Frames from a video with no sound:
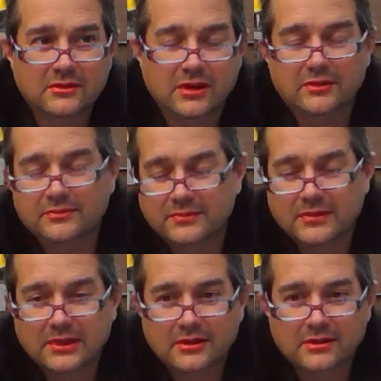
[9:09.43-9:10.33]
well,
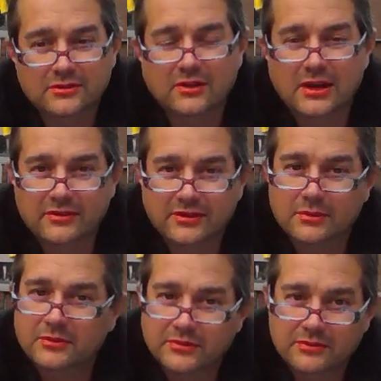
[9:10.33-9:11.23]
there's a lot of
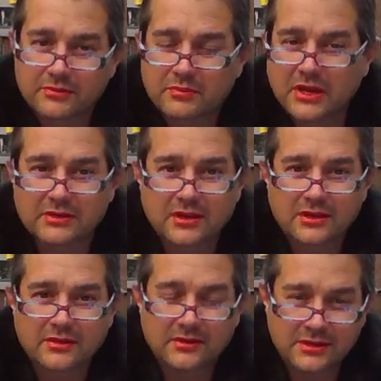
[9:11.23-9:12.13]
examples, but
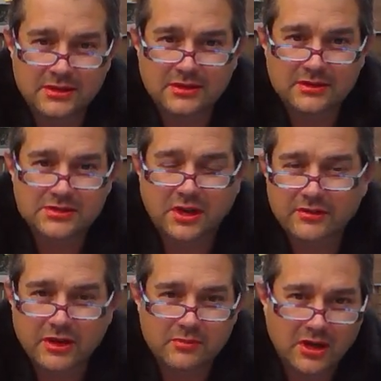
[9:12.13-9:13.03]

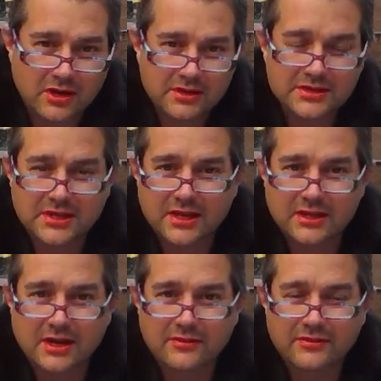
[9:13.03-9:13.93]
Sauvignon Blanc, say a
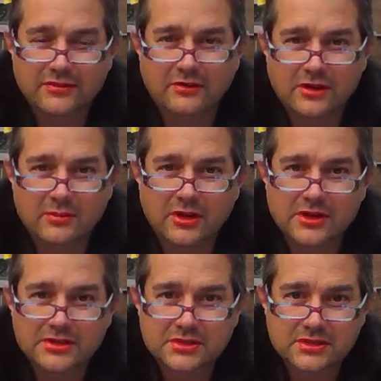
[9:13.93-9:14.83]
lot of Sauvignon
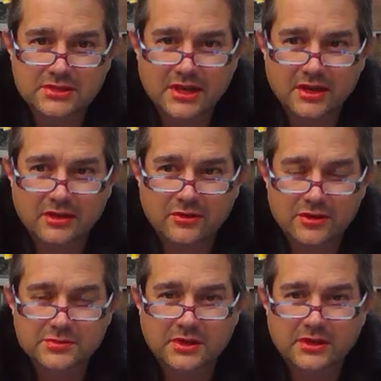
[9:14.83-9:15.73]
Blancs stay
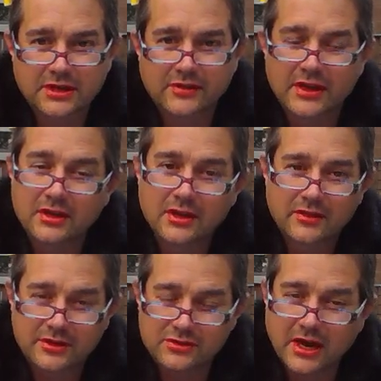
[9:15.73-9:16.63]
crisp and clean, and they
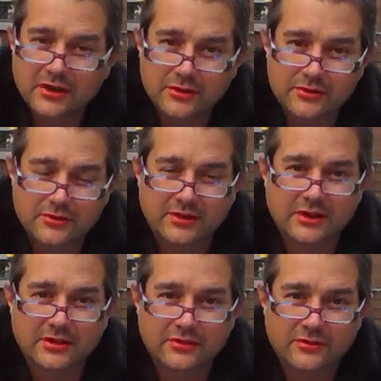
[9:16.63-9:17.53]
do not go through a
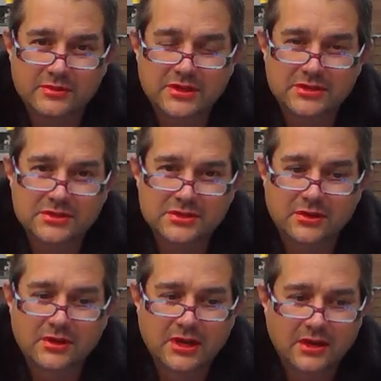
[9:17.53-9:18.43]
secondary fermentation.
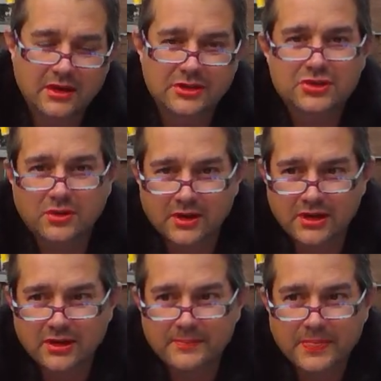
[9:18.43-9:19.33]
So in
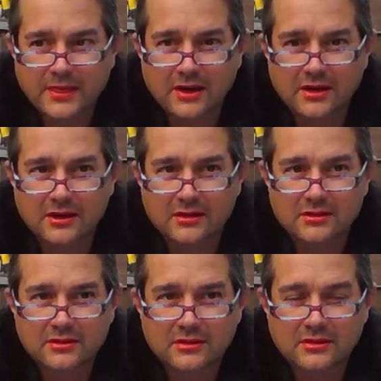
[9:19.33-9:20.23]
short,
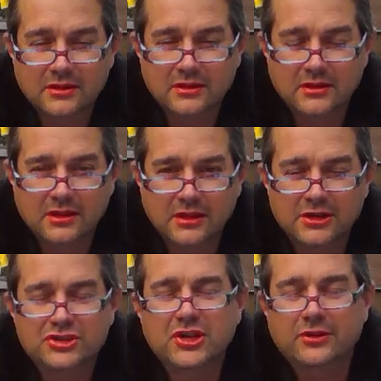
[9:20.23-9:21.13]

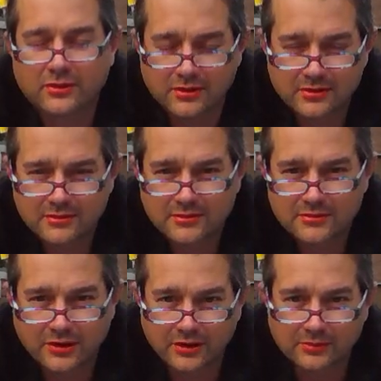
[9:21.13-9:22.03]
in general
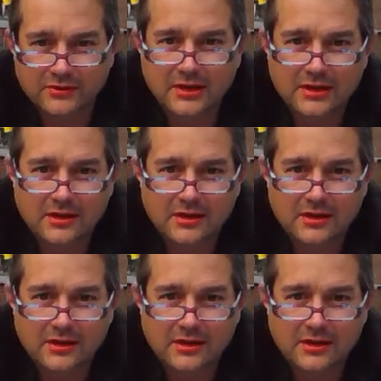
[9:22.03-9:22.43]
terms,